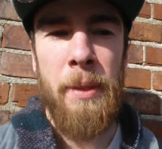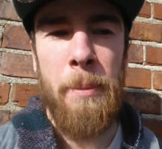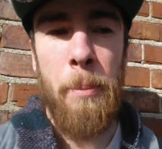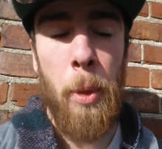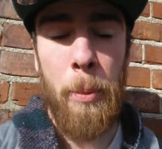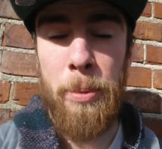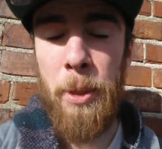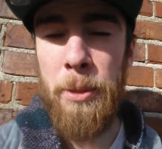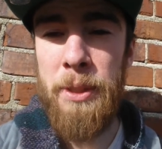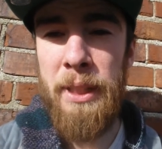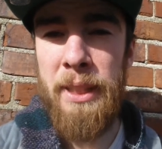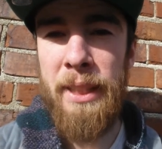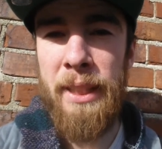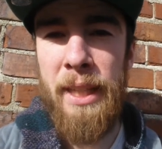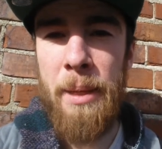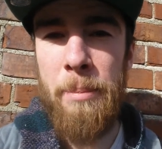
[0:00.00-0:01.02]
more
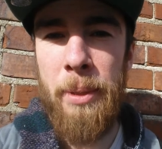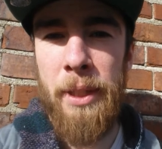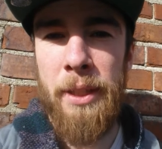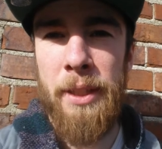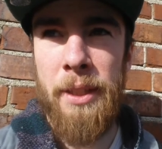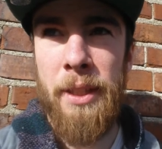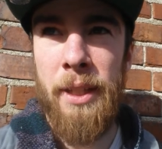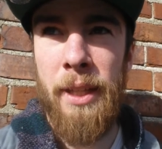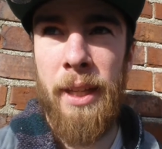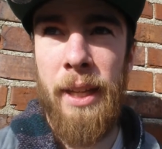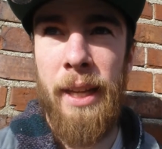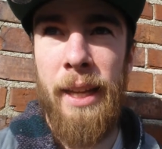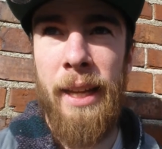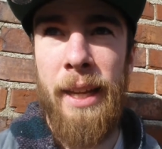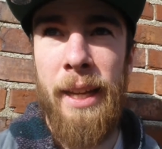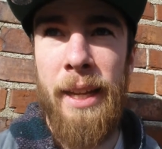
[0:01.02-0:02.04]
protein to get bigger.
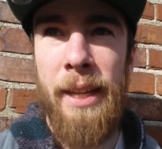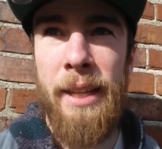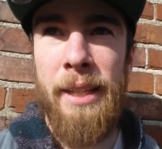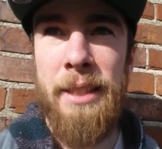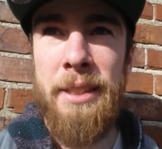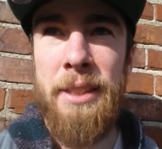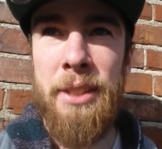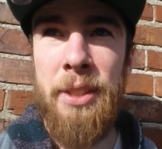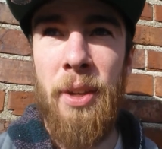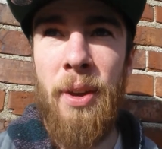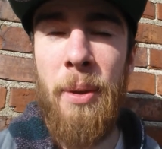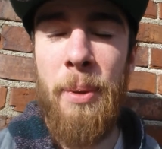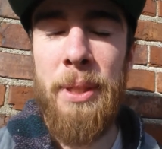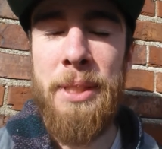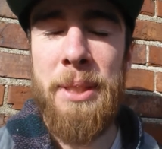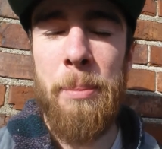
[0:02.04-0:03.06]
And so I went